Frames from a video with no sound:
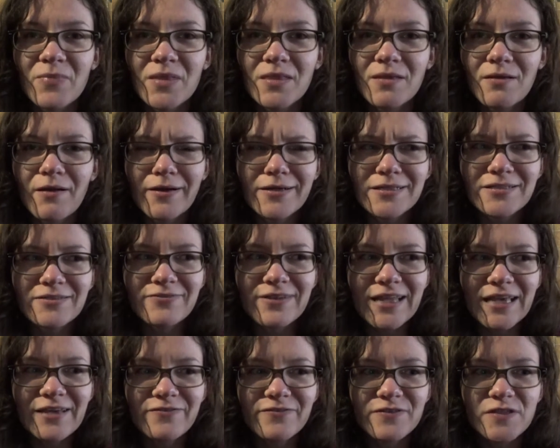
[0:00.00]
the art of
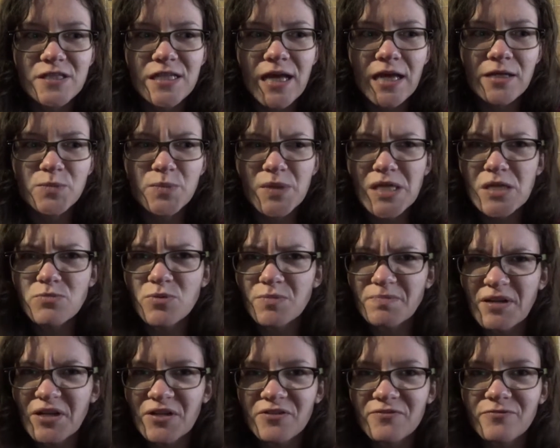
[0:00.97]
life is not being
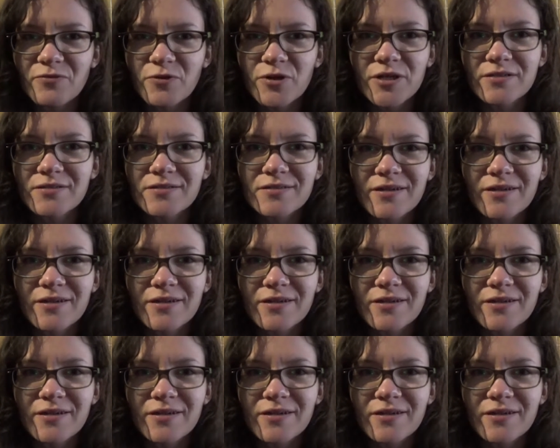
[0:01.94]
prepared for it.